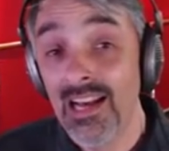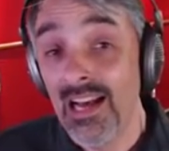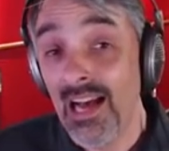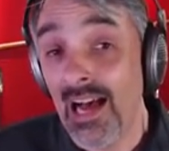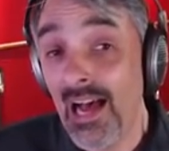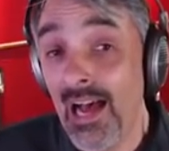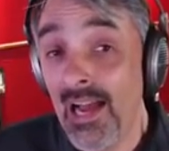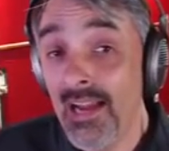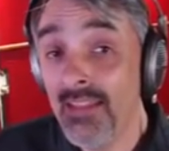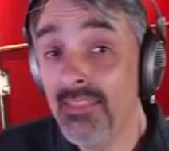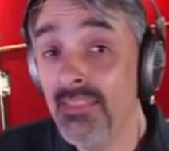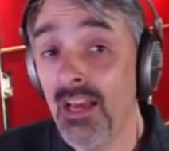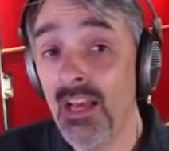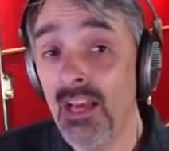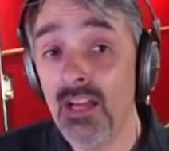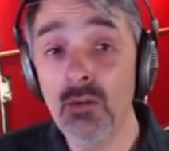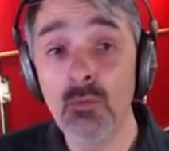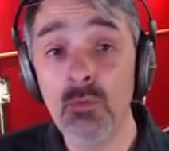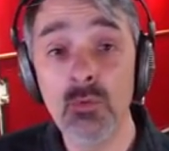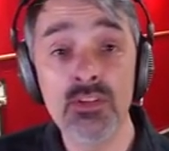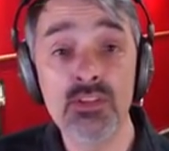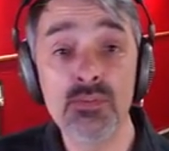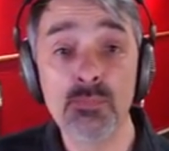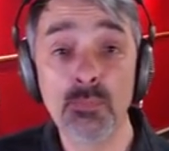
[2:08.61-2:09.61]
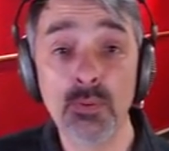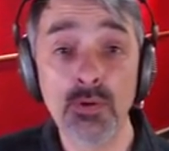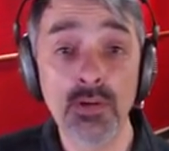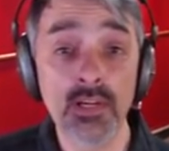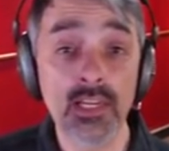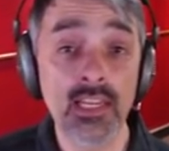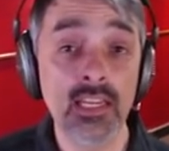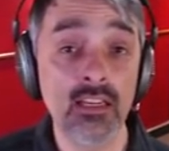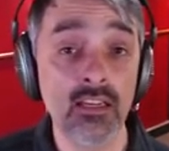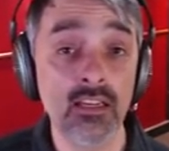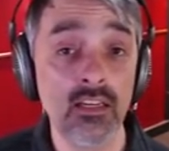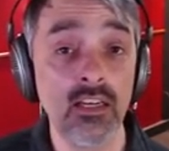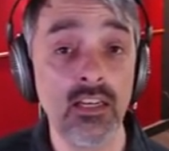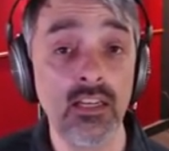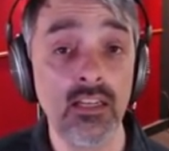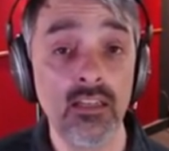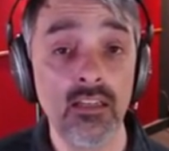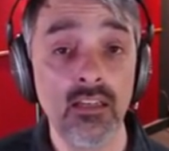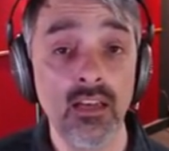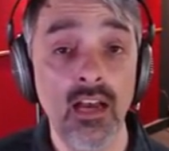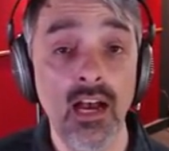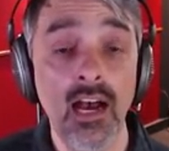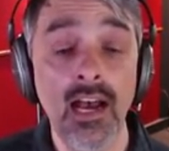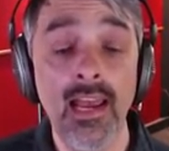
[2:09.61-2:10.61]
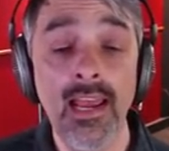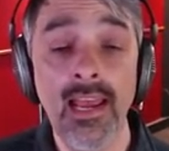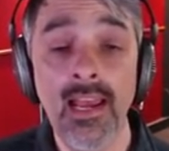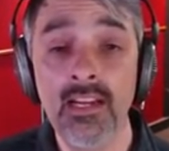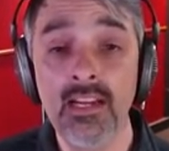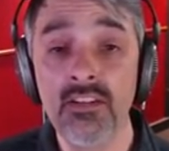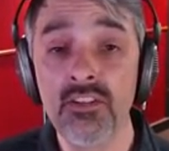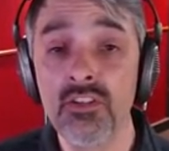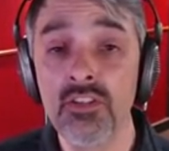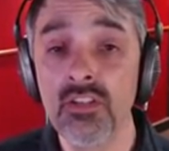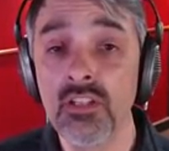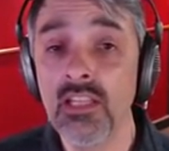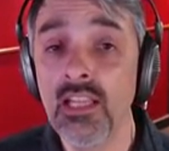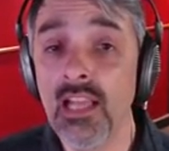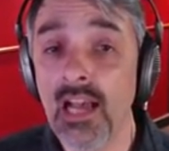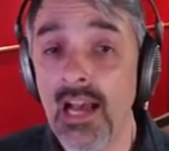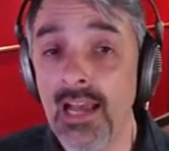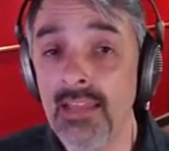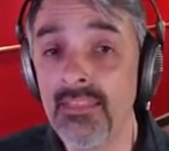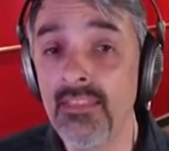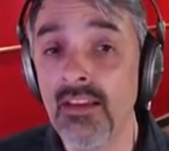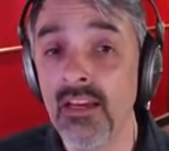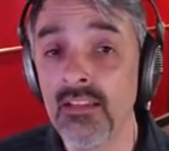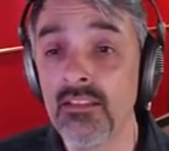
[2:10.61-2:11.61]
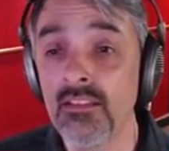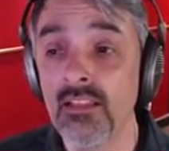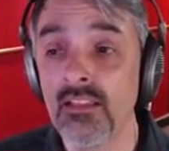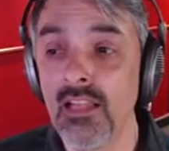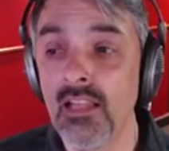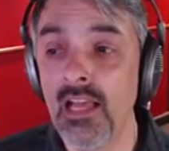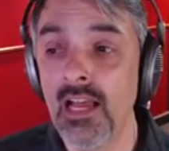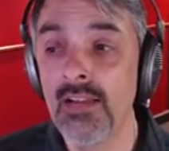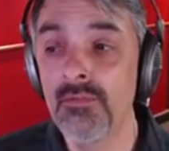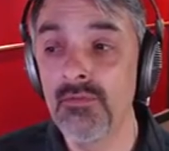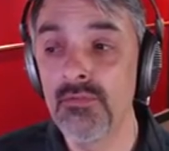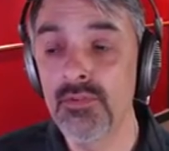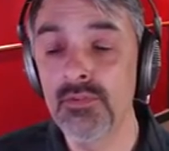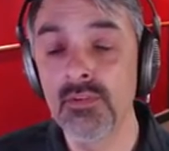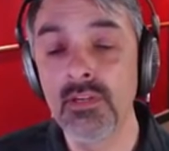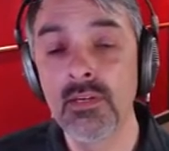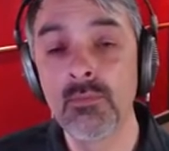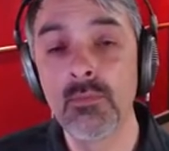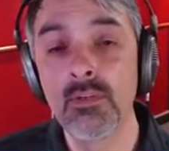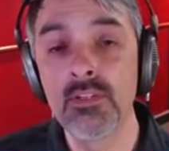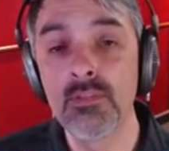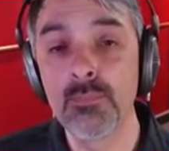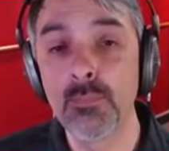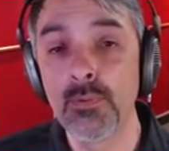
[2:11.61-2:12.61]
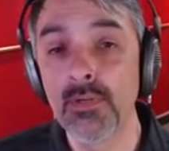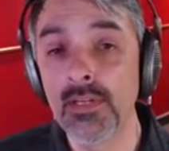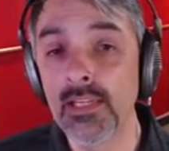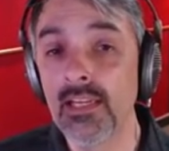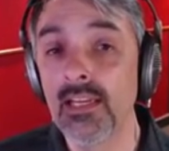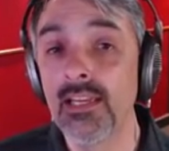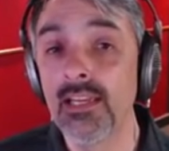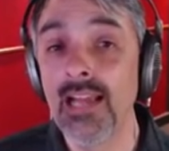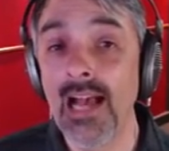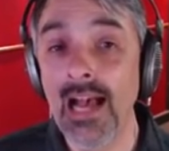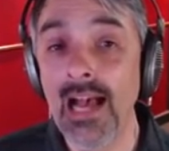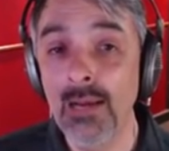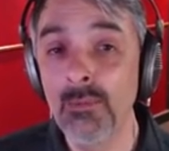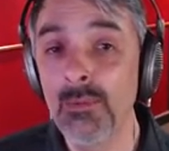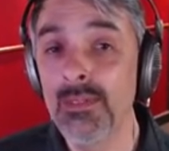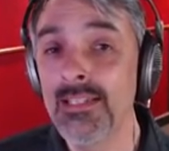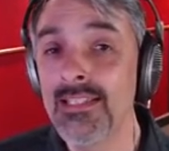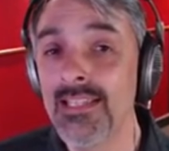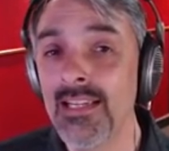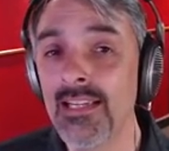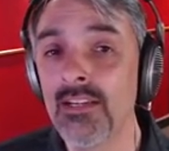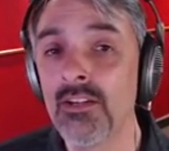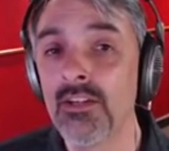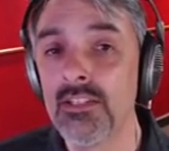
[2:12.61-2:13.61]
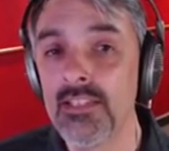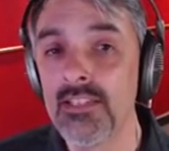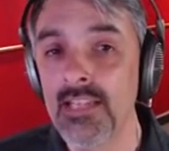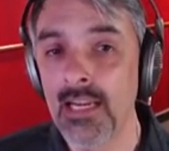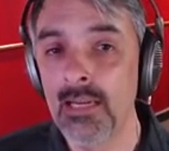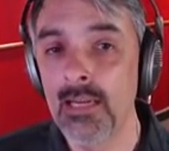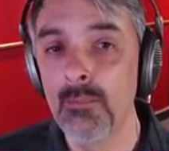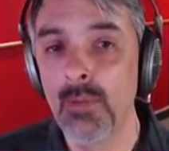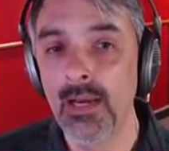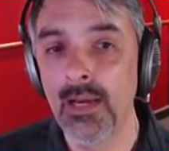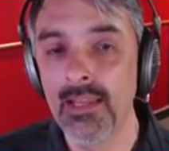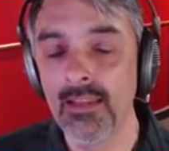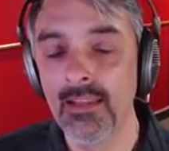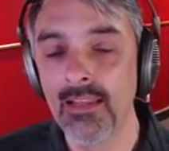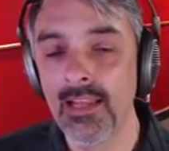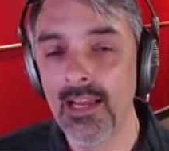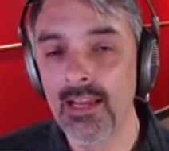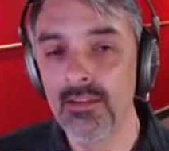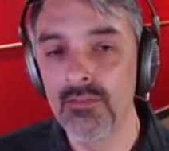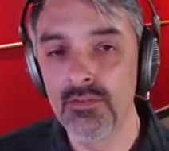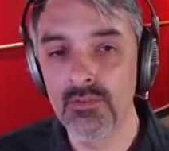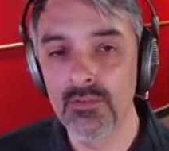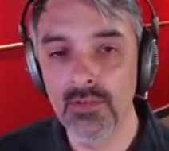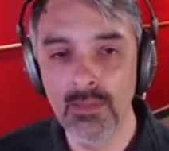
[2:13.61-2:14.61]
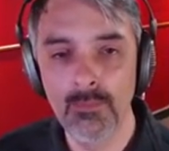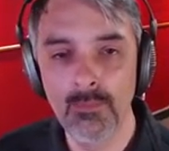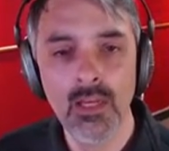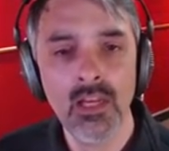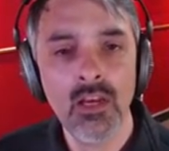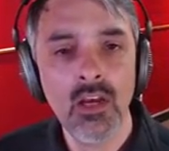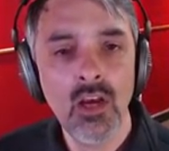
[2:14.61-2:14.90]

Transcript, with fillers: I thought it was pretty good. I actually, I thought the live stream was pretty good. I was entertained by the live stream.